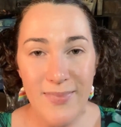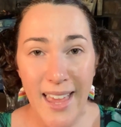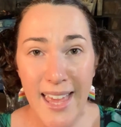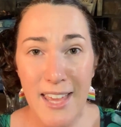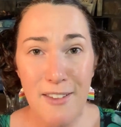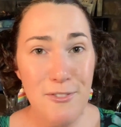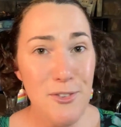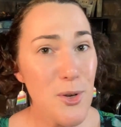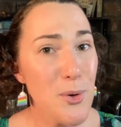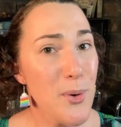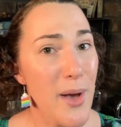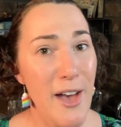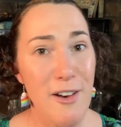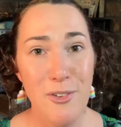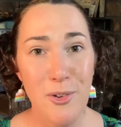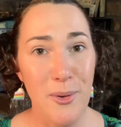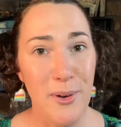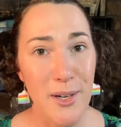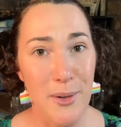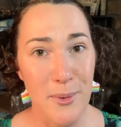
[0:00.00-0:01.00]
If you
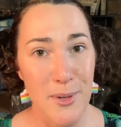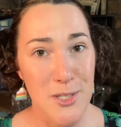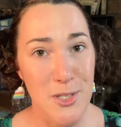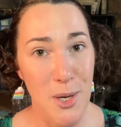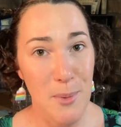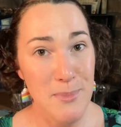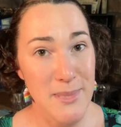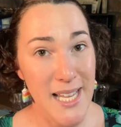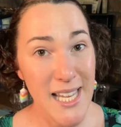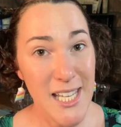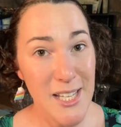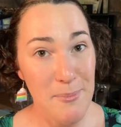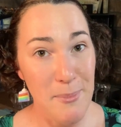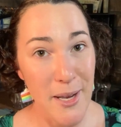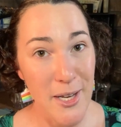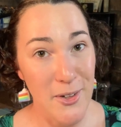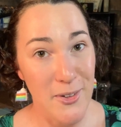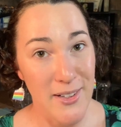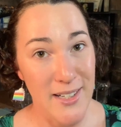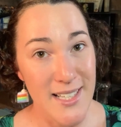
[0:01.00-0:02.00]
ever want to adopt any of
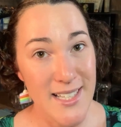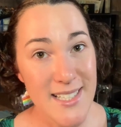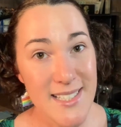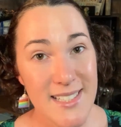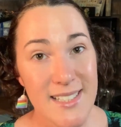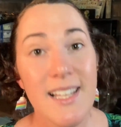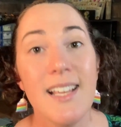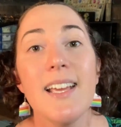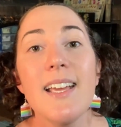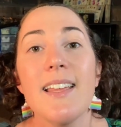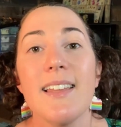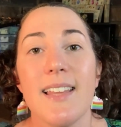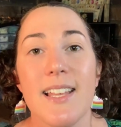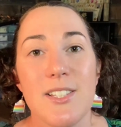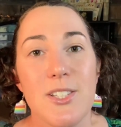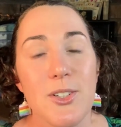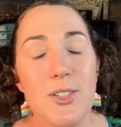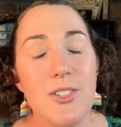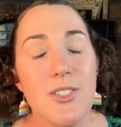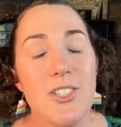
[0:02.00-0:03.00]
my critters,
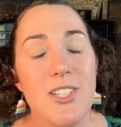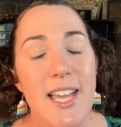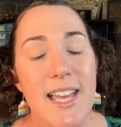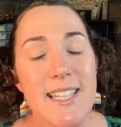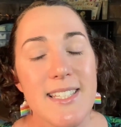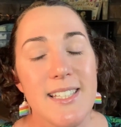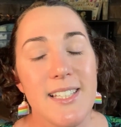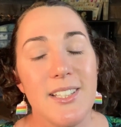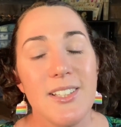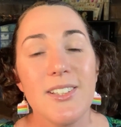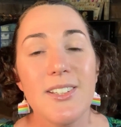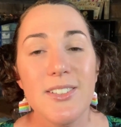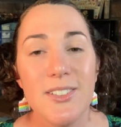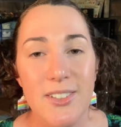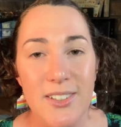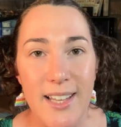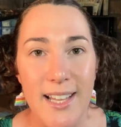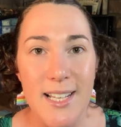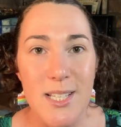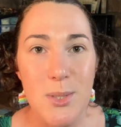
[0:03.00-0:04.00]
there's a good chance that you can
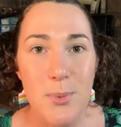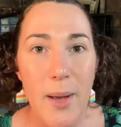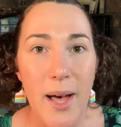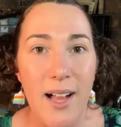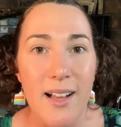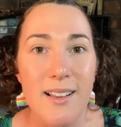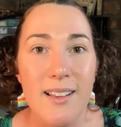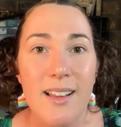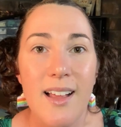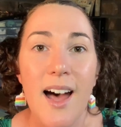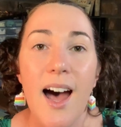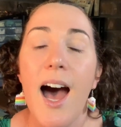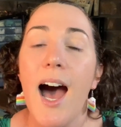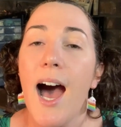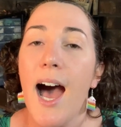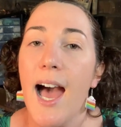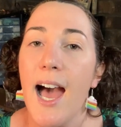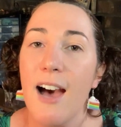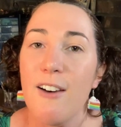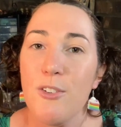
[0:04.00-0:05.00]
do that as well.
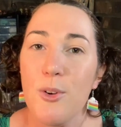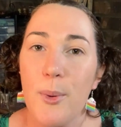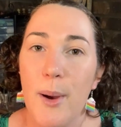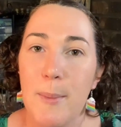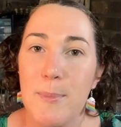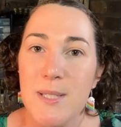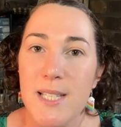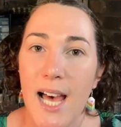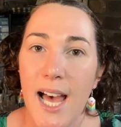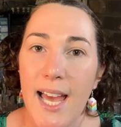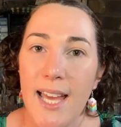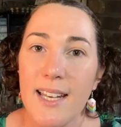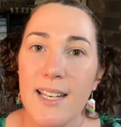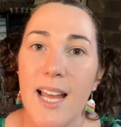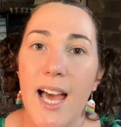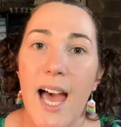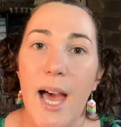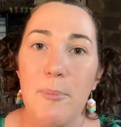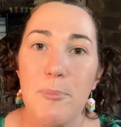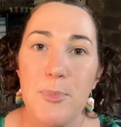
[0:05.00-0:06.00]
I have a website
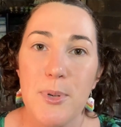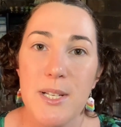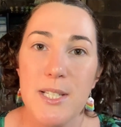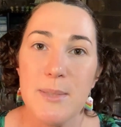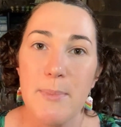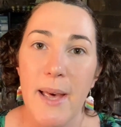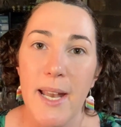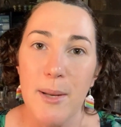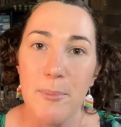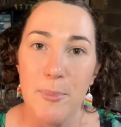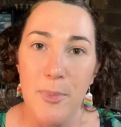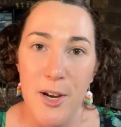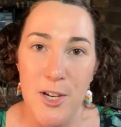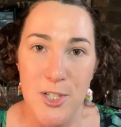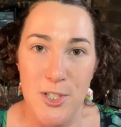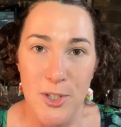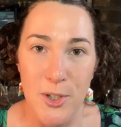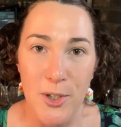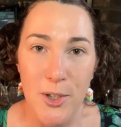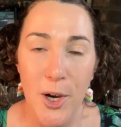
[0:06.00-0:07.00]
at
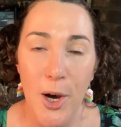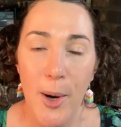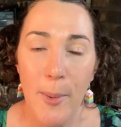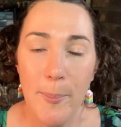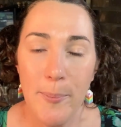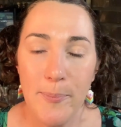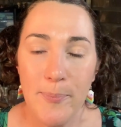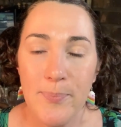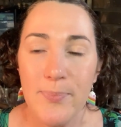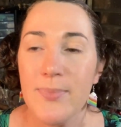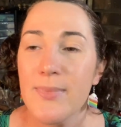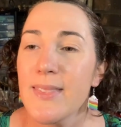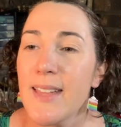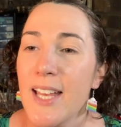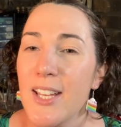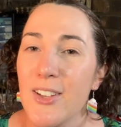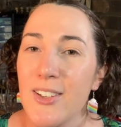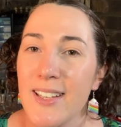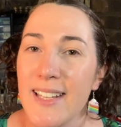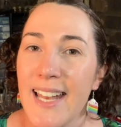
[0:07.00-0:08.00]
prismaticbrush.com
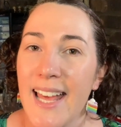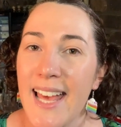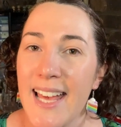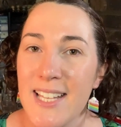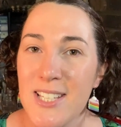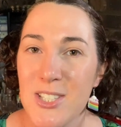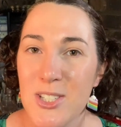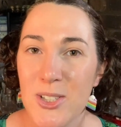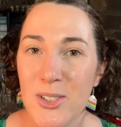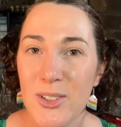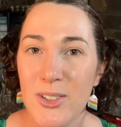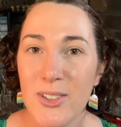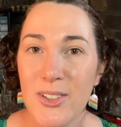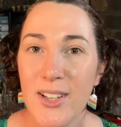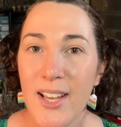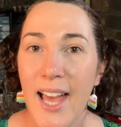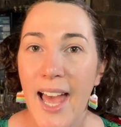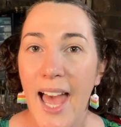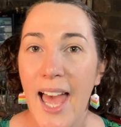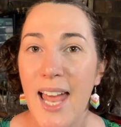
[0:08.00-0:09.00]
that you can head to
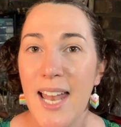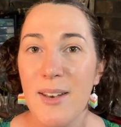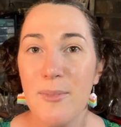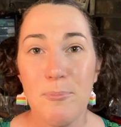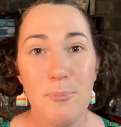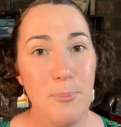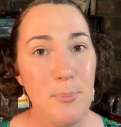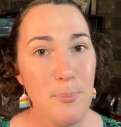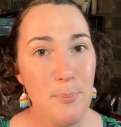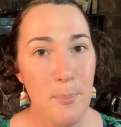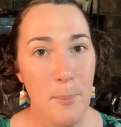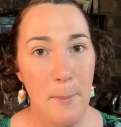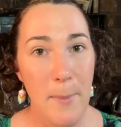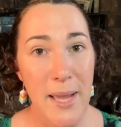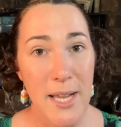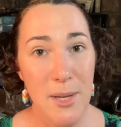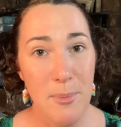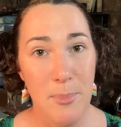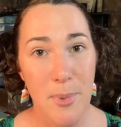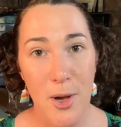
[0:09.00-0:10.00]
and
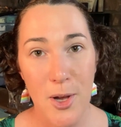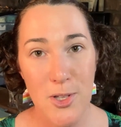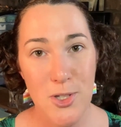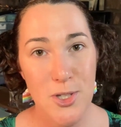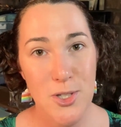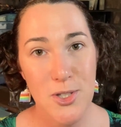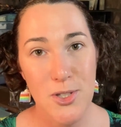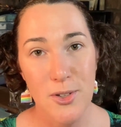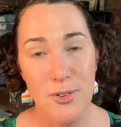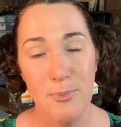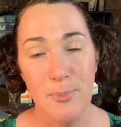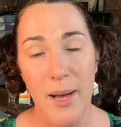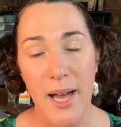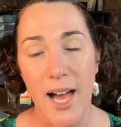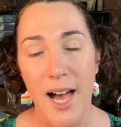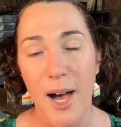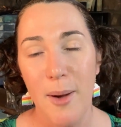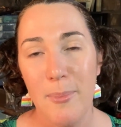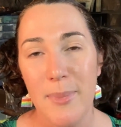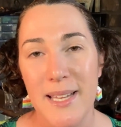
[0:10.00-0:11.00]
make a purchase of my
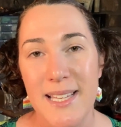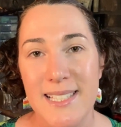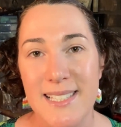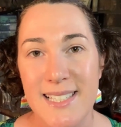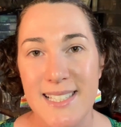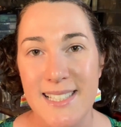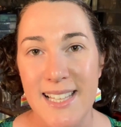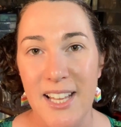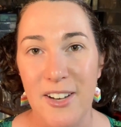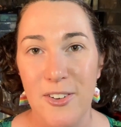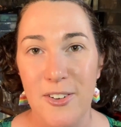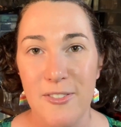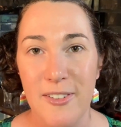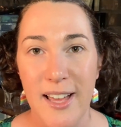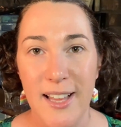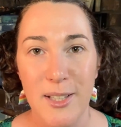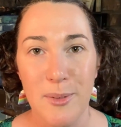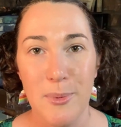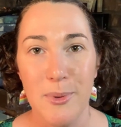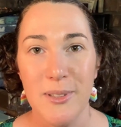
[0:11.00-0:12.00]
art pieces that are
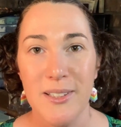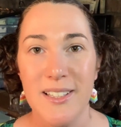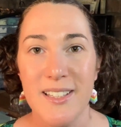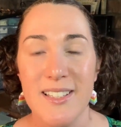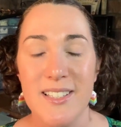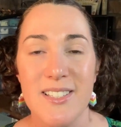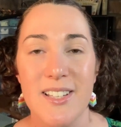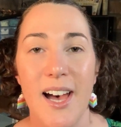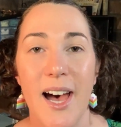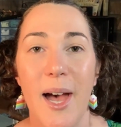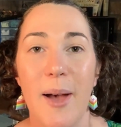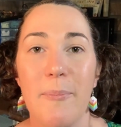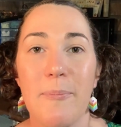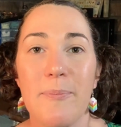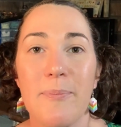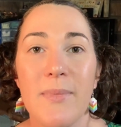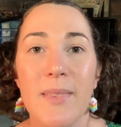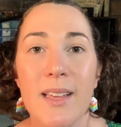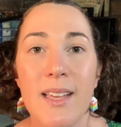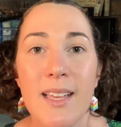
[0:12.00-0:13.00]
available at the time.